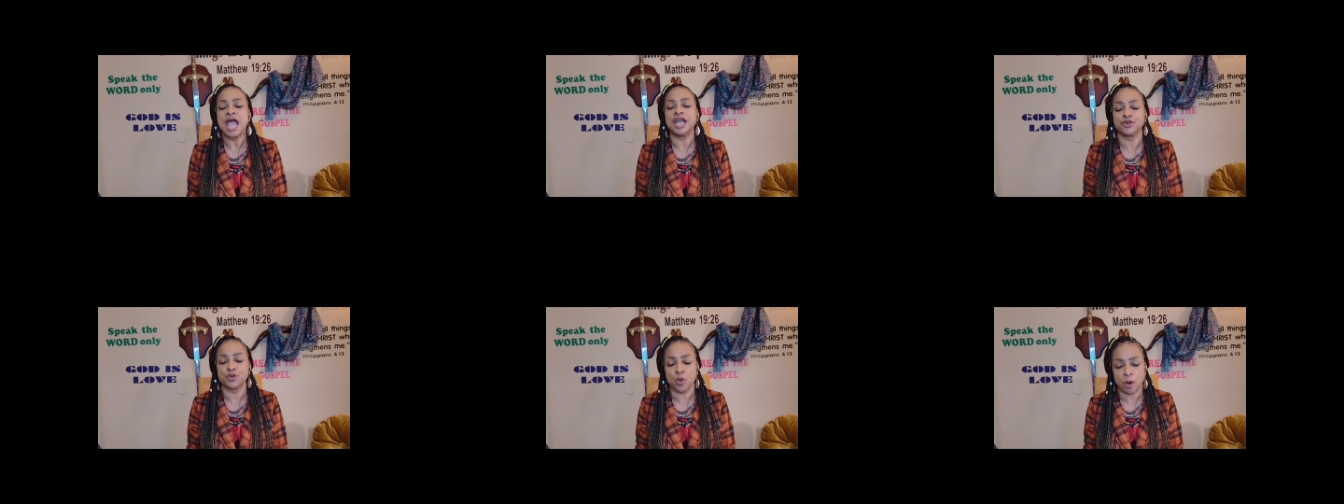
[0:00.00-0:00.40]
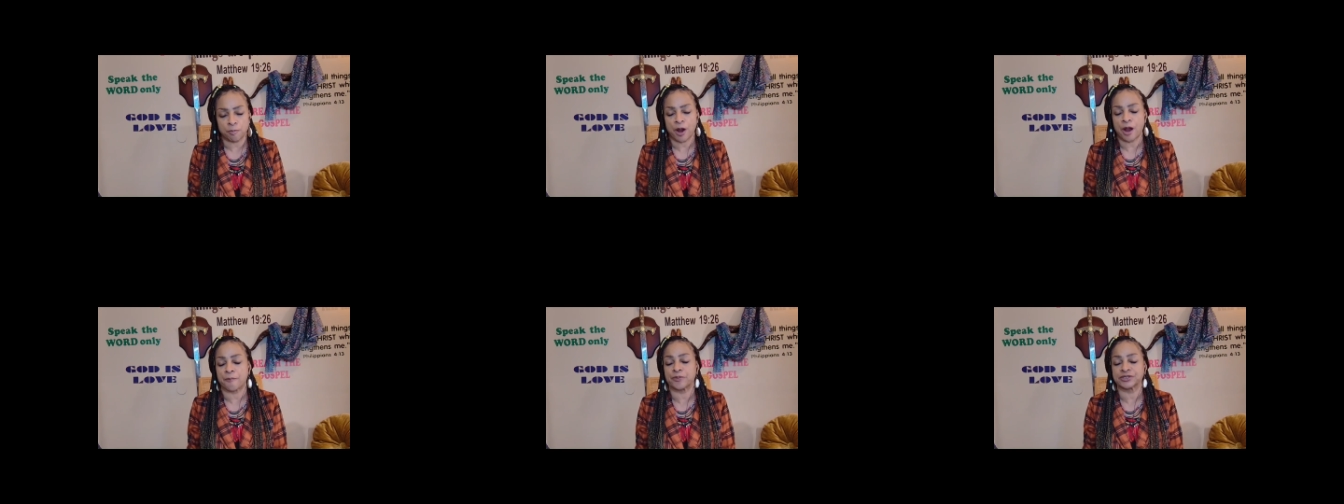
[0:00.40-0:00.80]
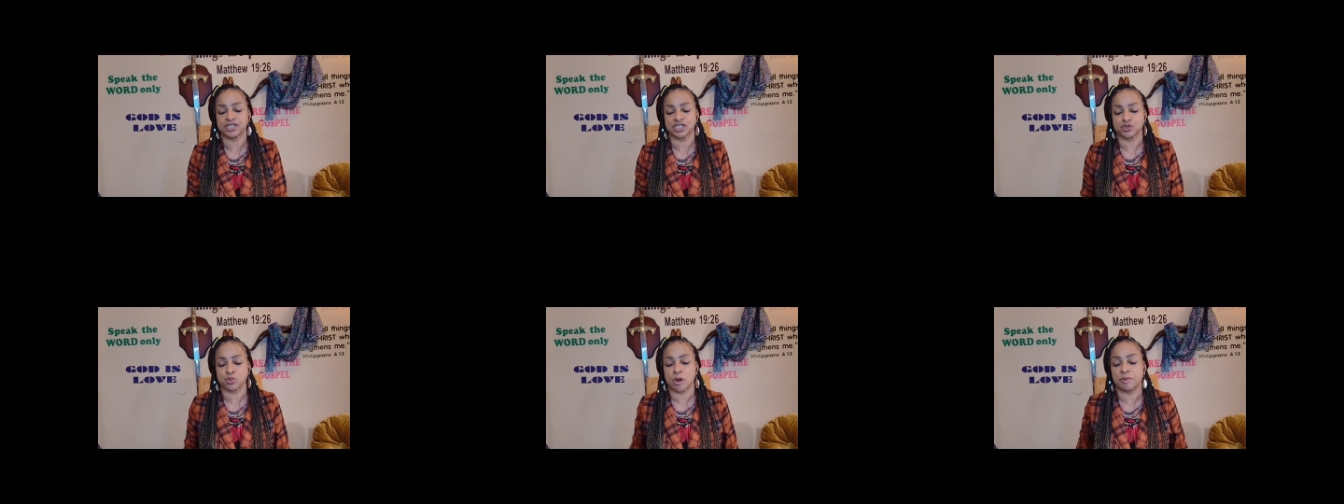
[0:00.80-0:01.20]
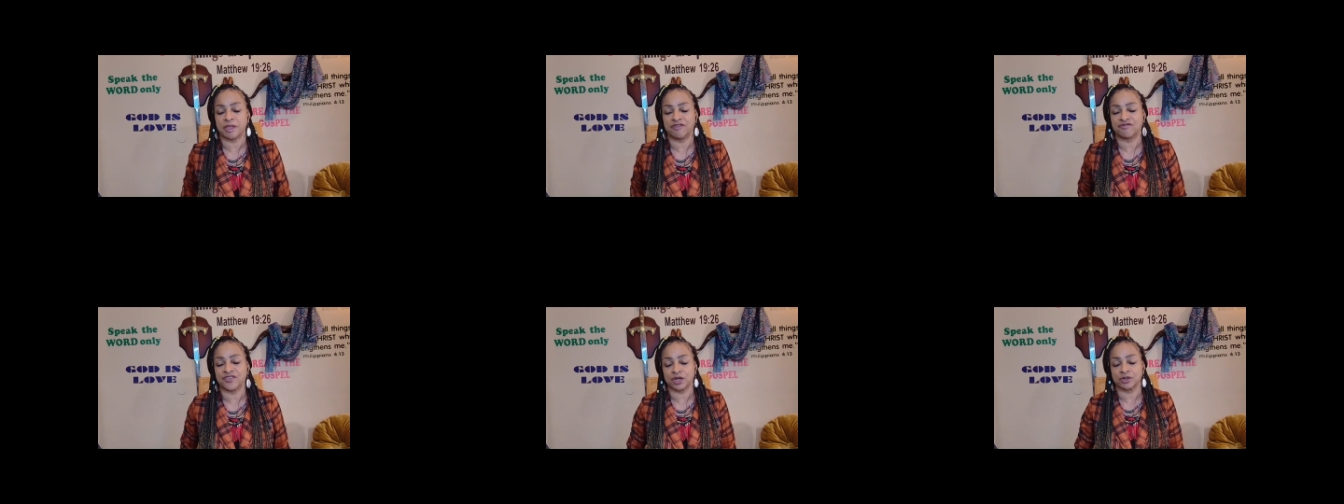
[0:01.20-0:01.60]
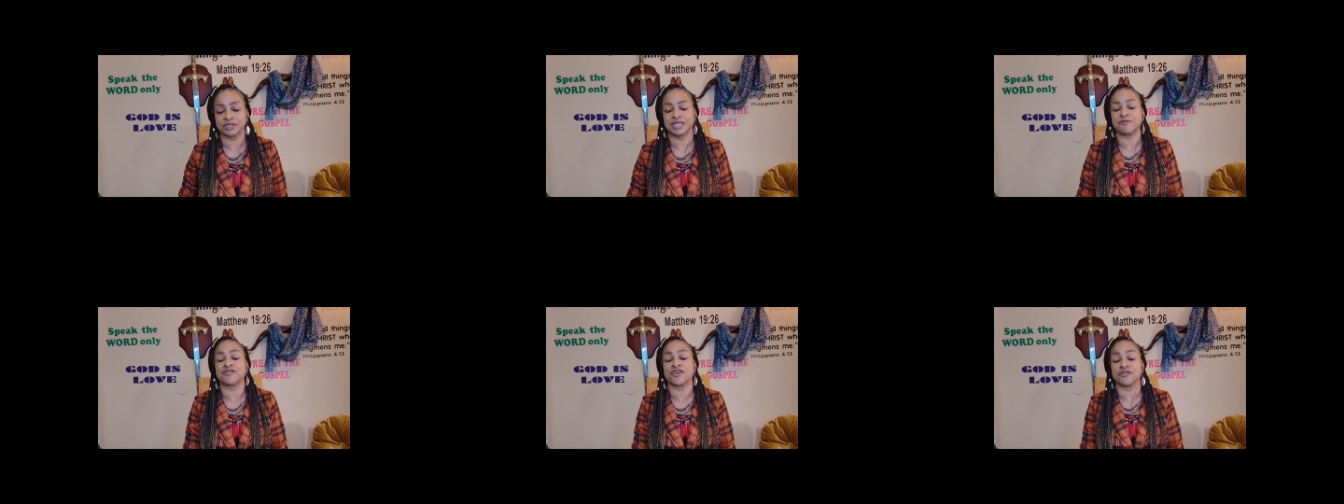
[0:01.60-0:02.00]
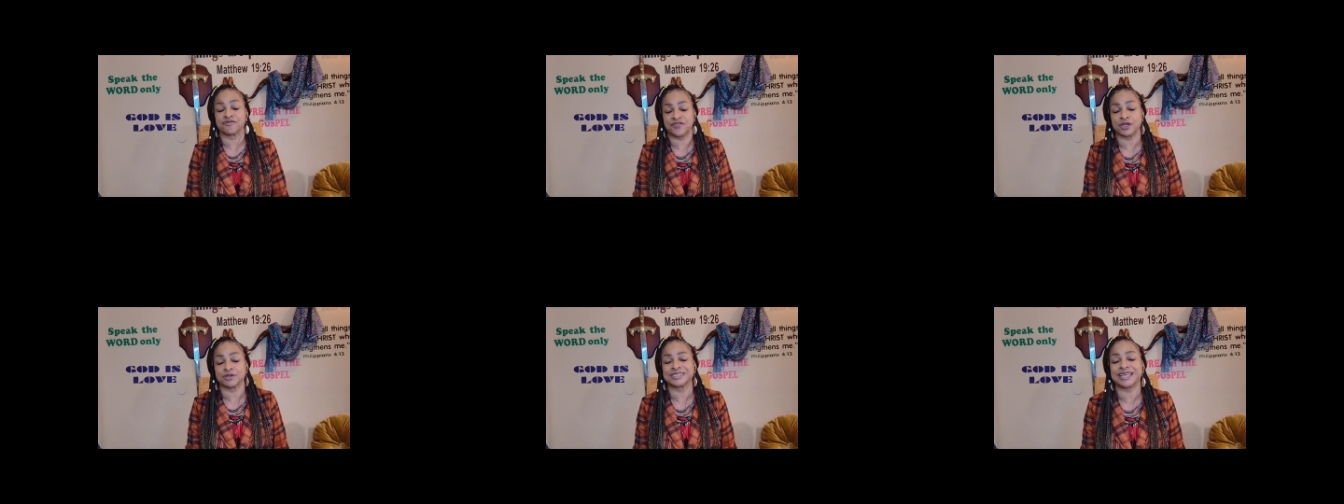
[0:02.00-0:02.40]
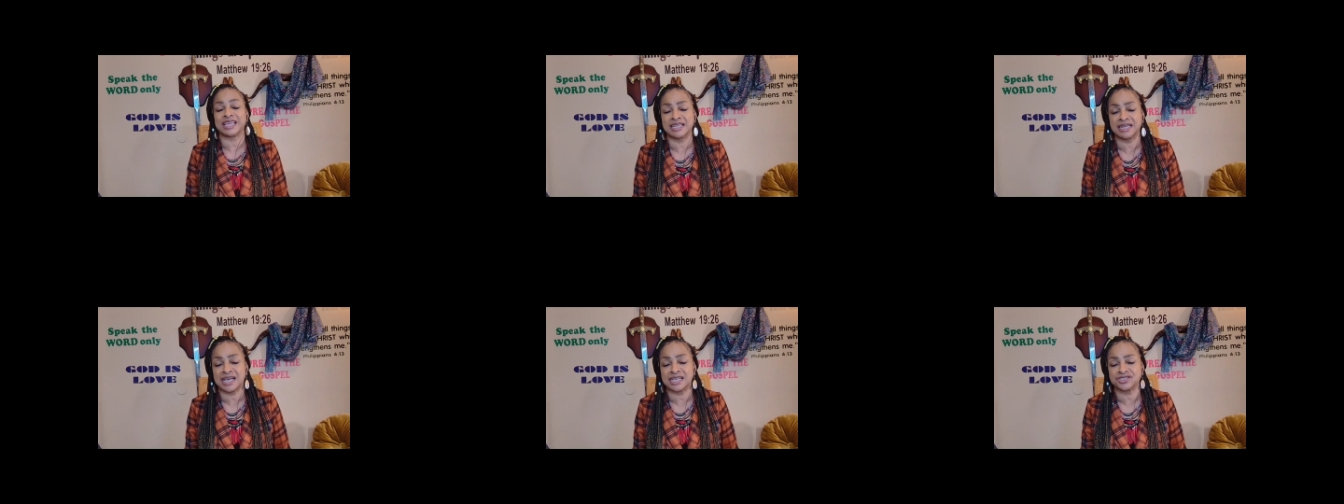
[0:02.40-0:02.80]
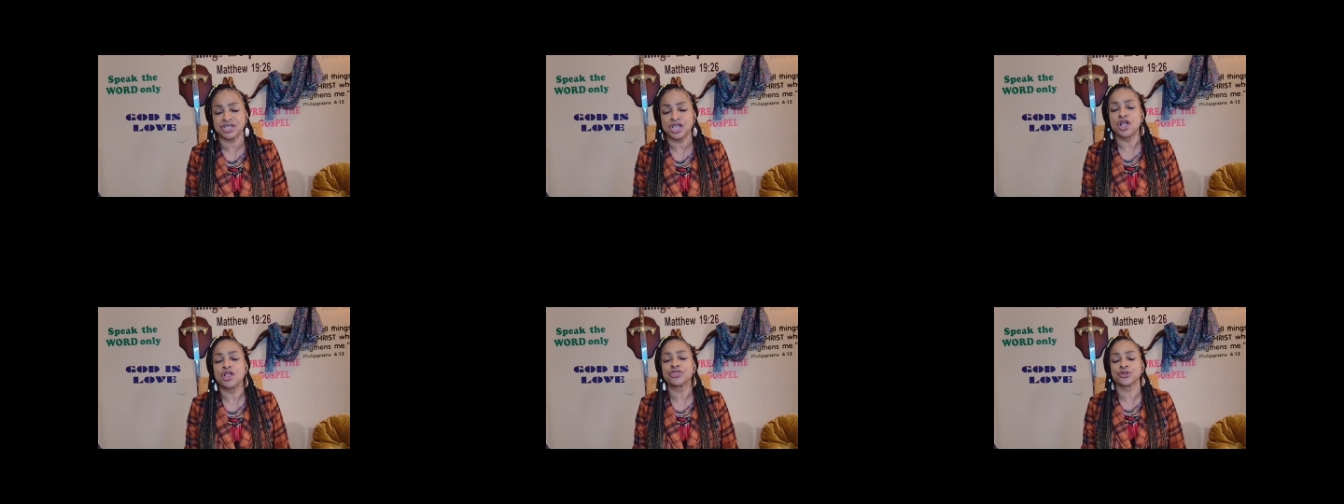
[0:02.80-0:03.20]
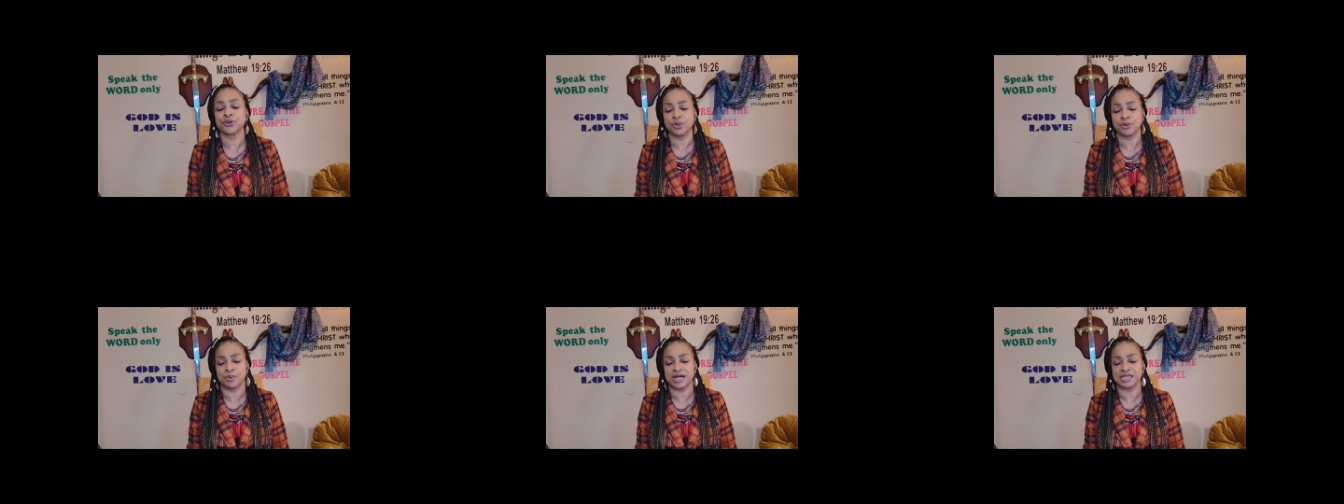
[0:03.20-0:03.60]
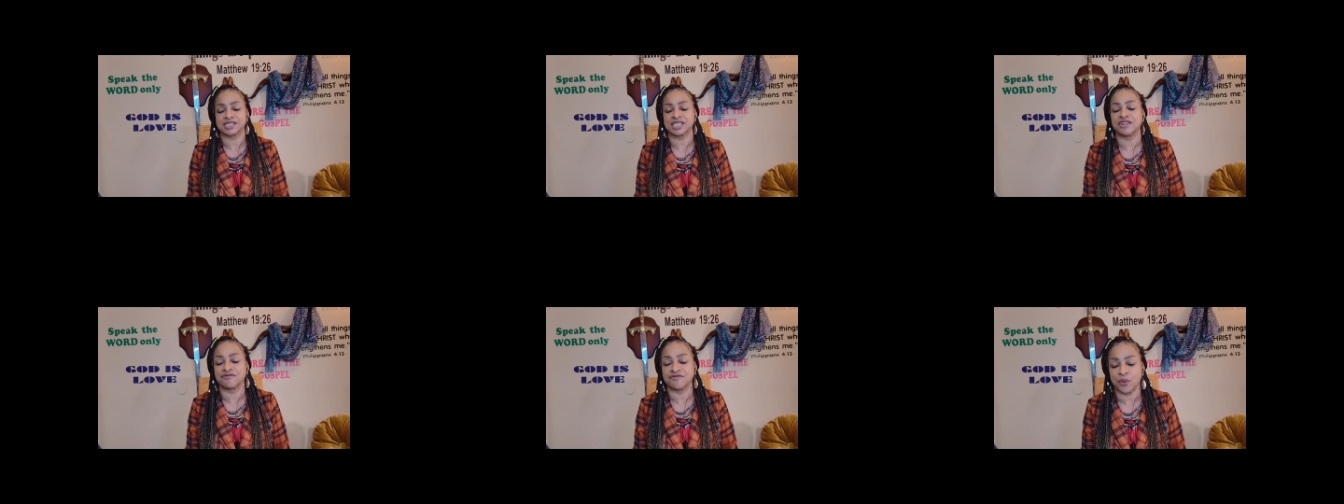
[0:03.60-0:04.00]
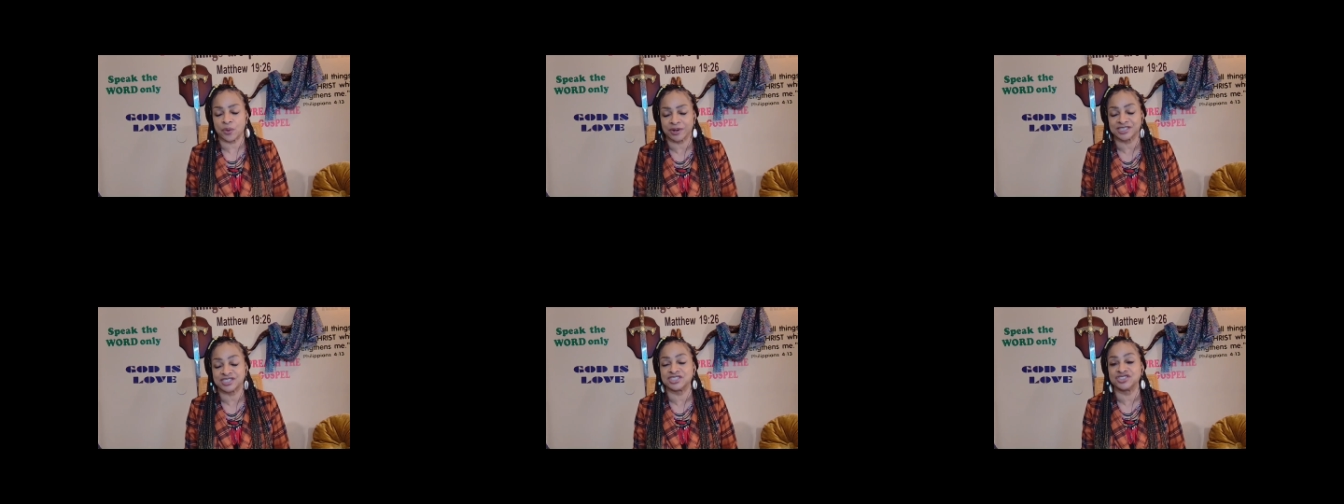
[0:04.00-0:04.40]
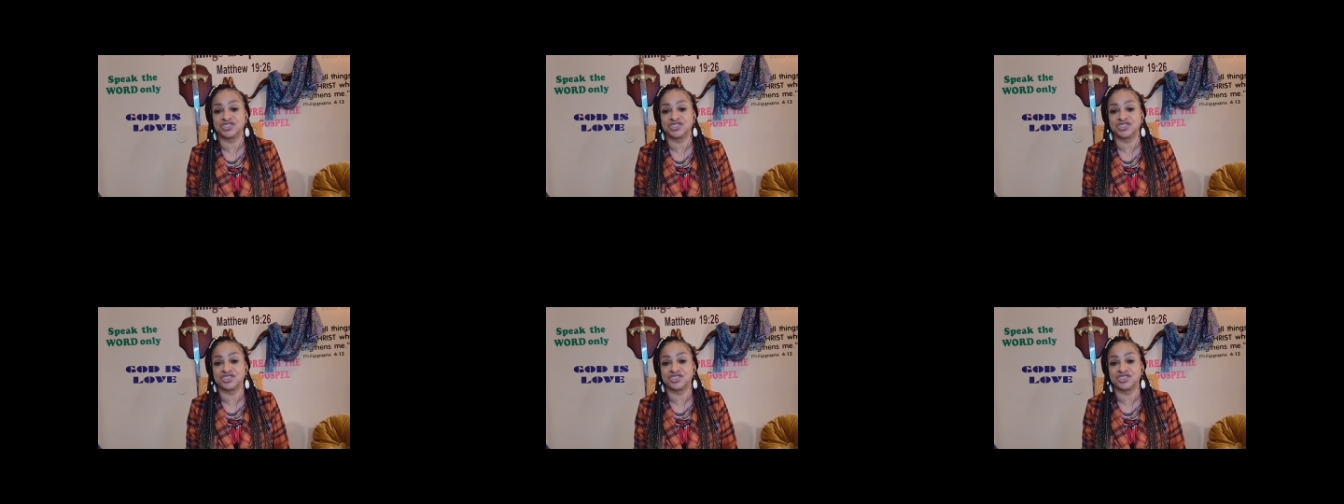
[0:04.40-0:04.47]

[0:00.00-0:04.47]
and your purposes will be fulfilled in us, through us, and for us.